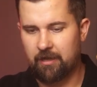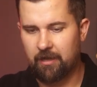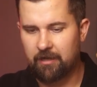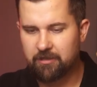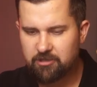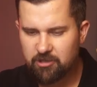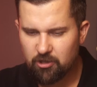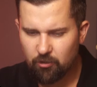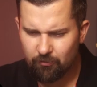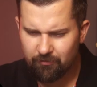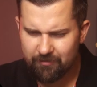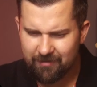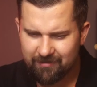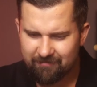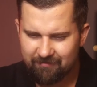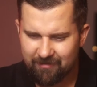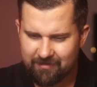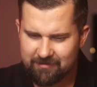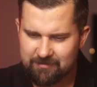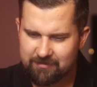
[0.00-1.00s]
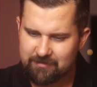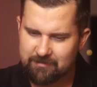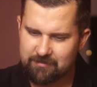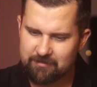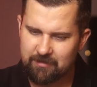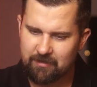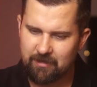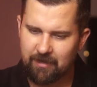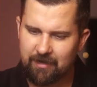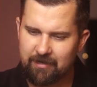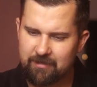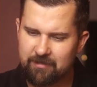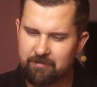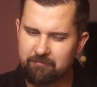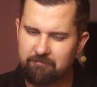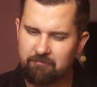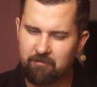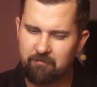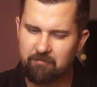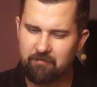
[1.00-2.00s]
And she only invests
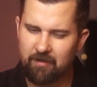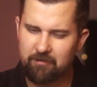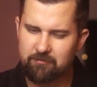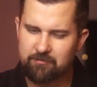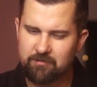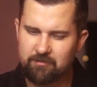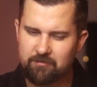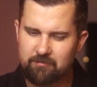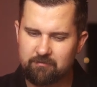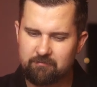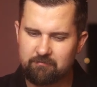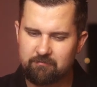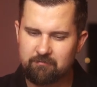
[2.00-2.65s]
84,000